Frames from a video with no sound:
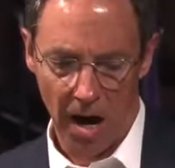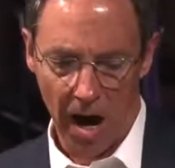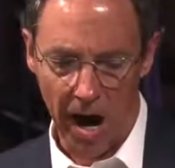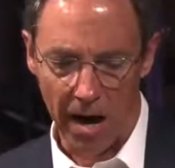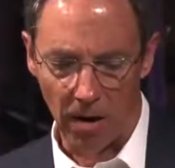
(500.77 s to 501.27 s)

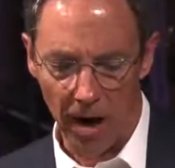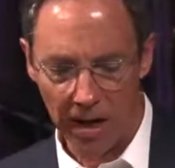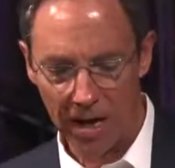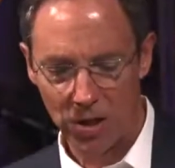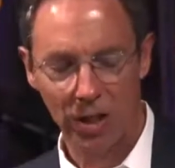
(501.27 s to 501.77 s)
Hire
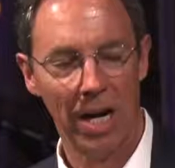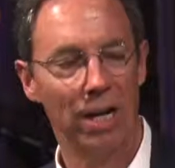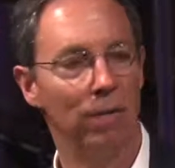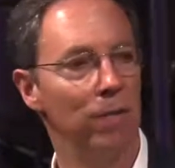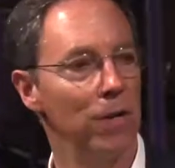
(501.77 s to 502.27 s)

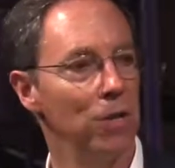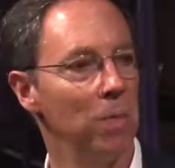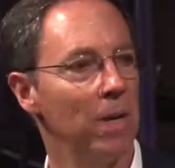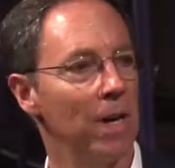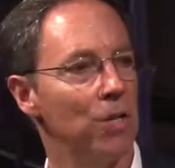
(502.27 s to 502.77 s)
uneducated
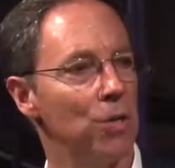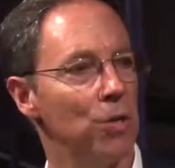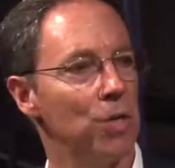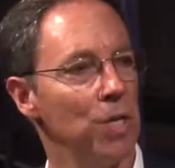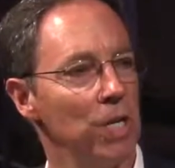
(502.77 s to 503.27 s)
fishermen as your
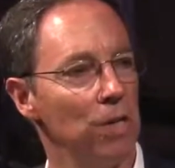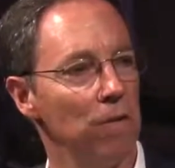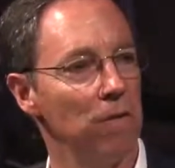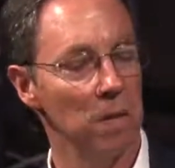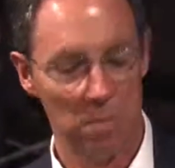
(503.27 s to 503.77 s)
senior
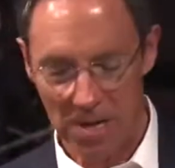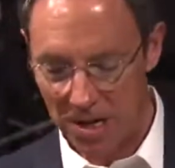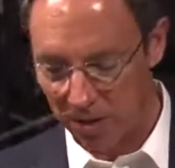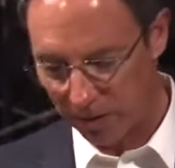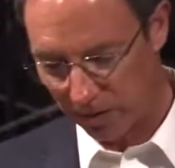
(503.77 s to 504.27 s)

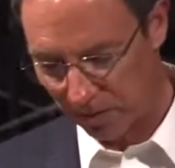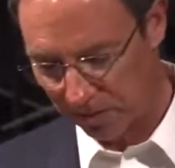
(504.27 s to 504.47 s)
VPs.